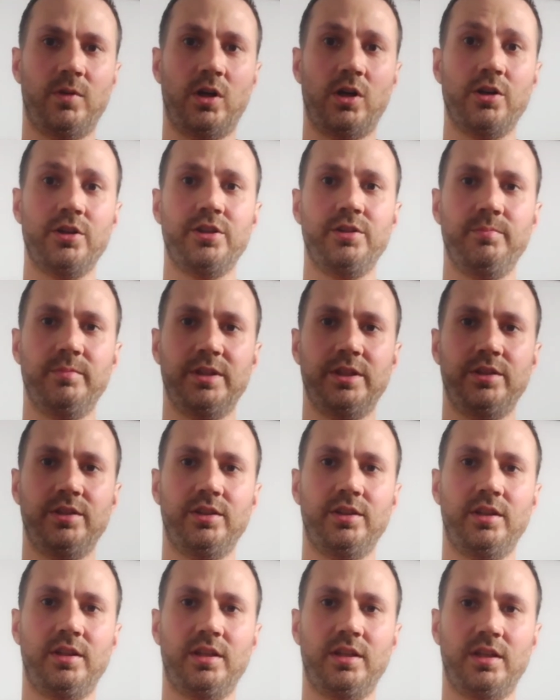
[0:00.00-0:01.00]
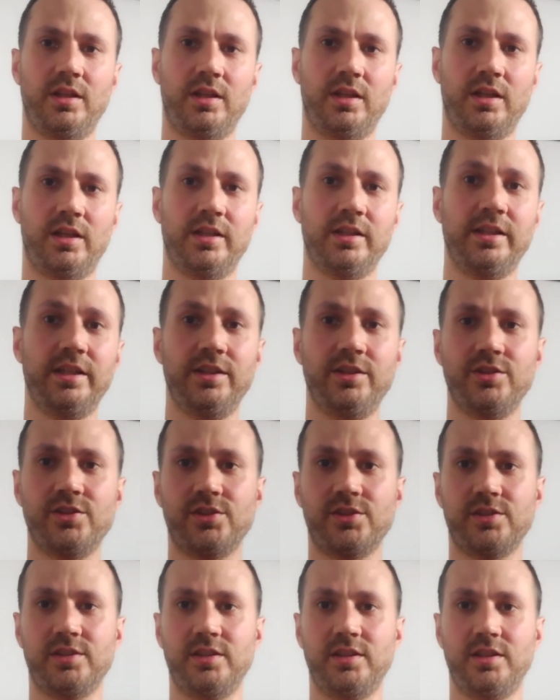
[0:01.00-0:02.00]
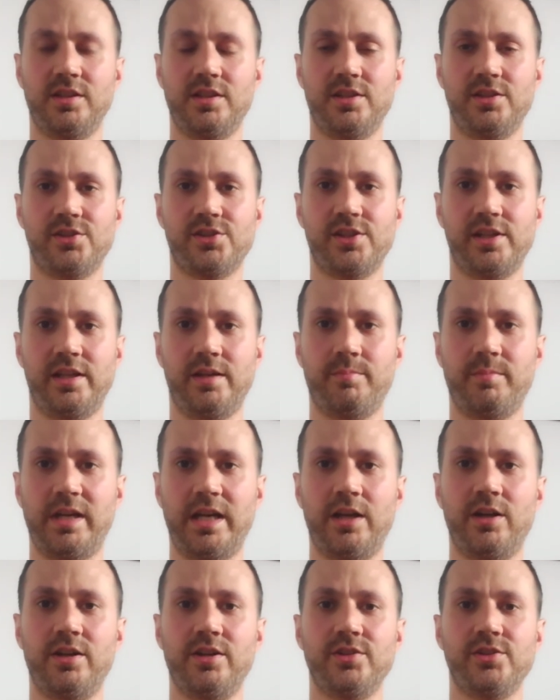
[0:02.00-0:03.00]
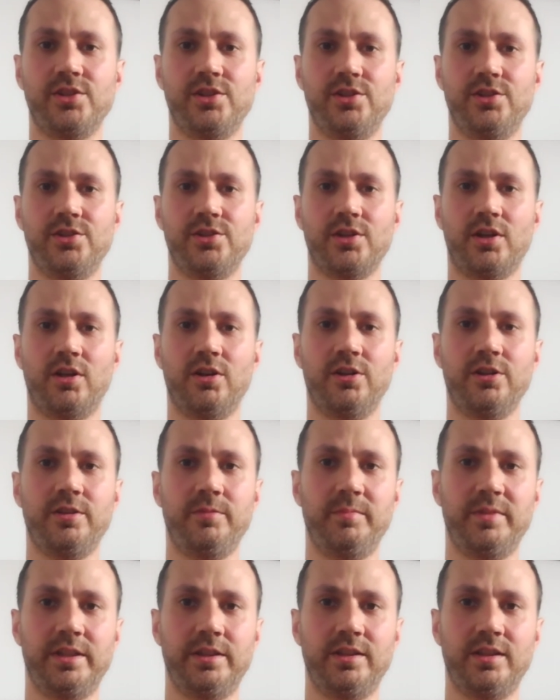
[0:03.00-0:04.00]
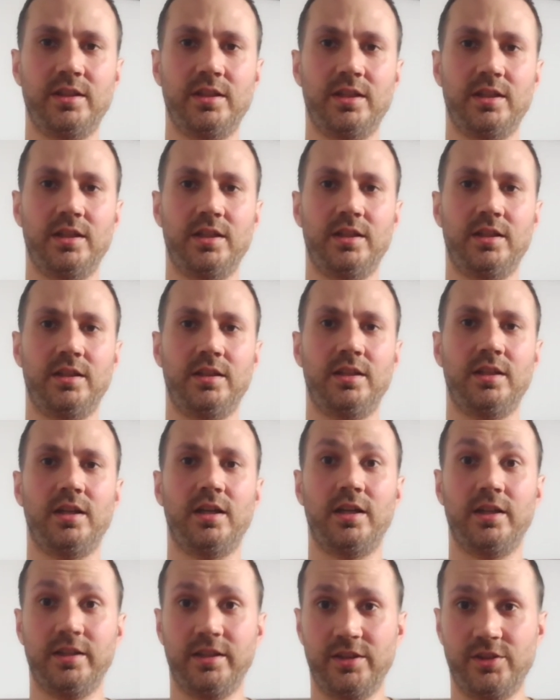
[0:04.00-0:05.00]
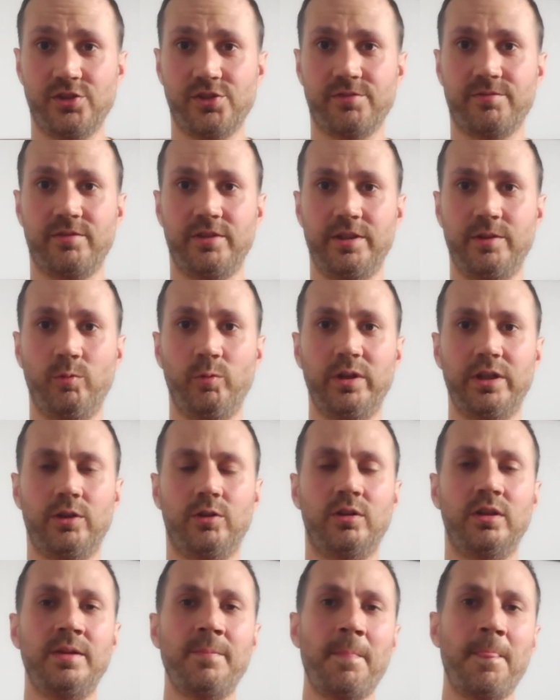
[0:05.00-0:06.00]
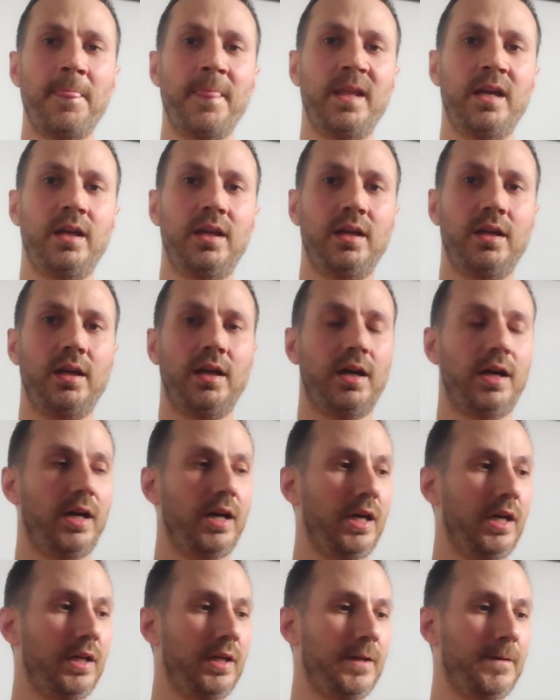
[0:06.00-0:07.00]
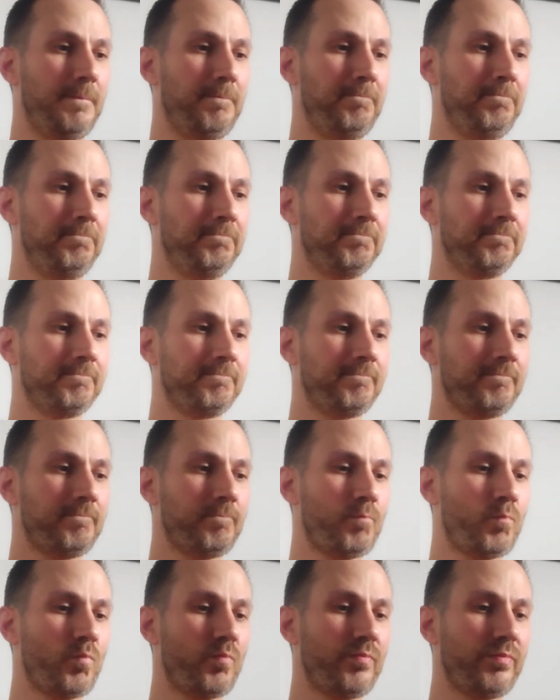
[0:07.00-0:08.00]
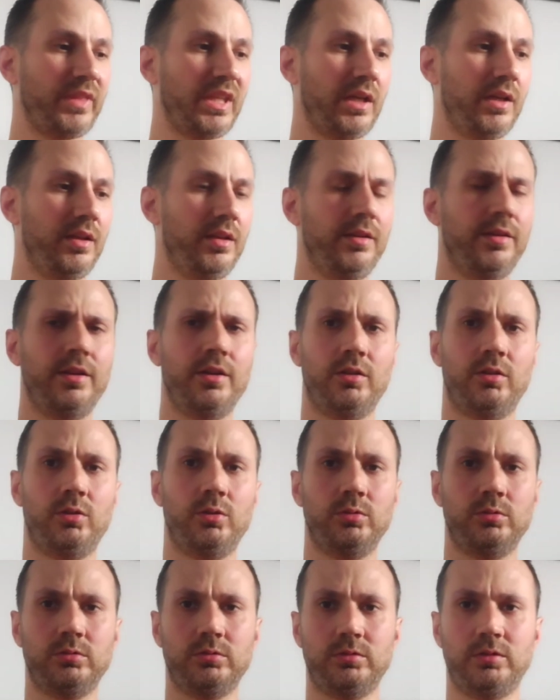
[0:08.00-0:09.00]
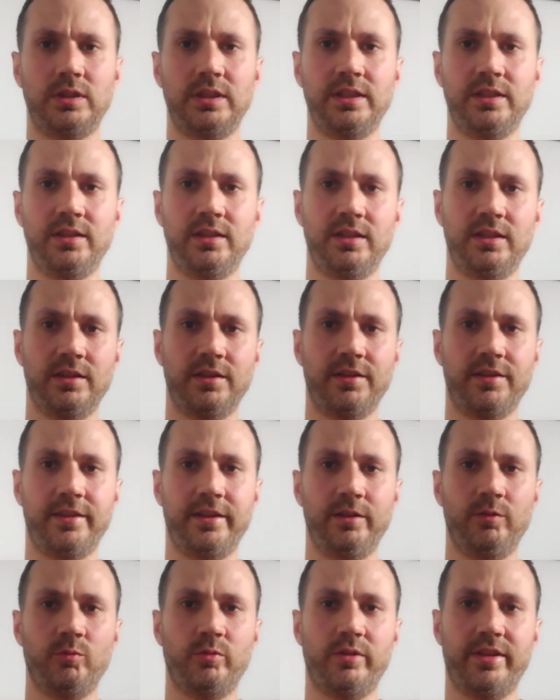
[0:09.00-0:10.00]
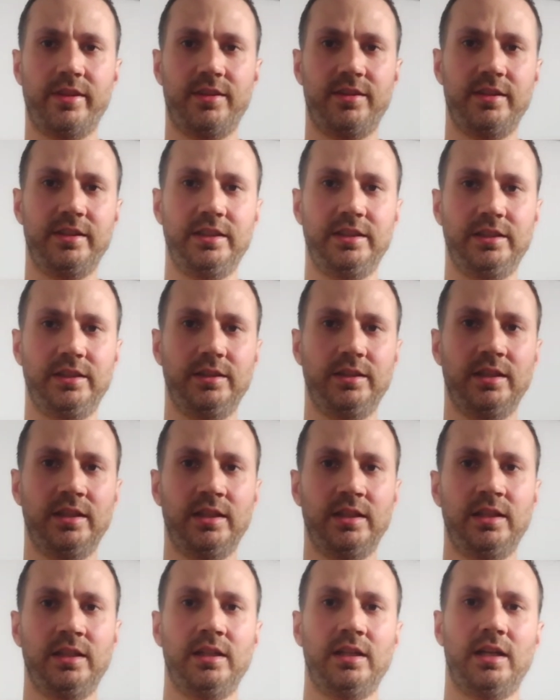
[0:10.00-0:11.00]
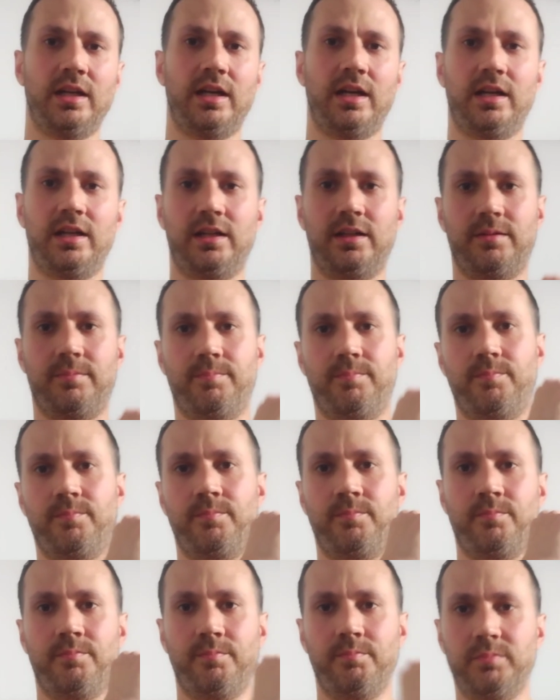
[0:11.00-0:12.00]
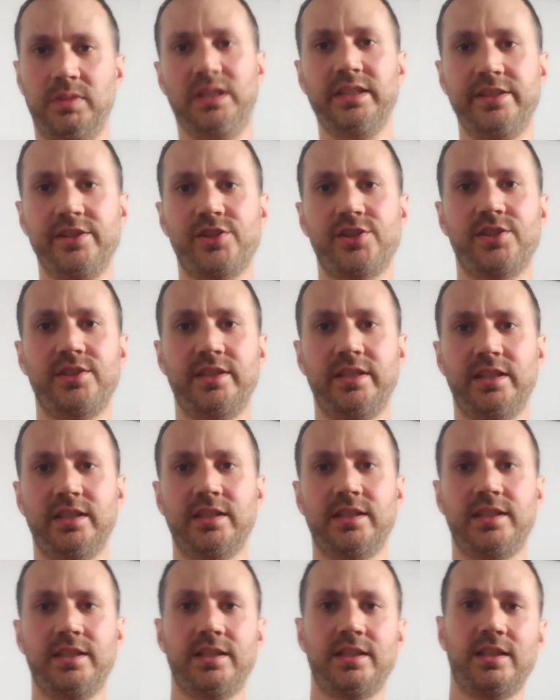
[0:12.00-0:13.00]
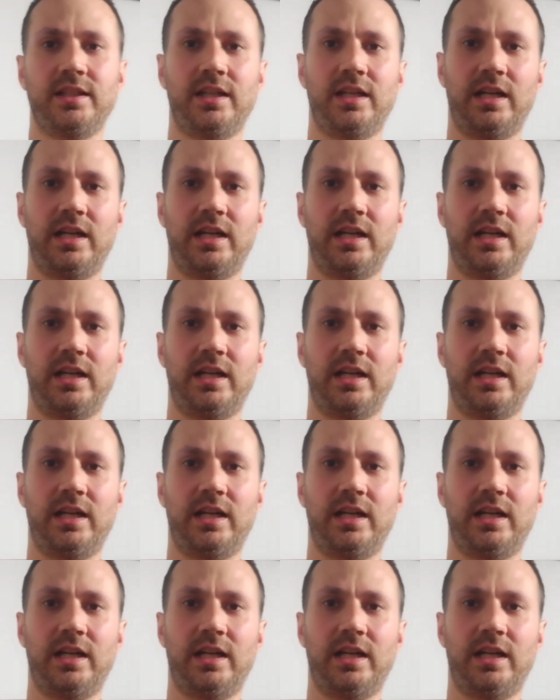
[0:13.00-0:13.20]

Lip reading: argument against Sam Harris's argument against free will. Um, the whole thing with the um, ballistic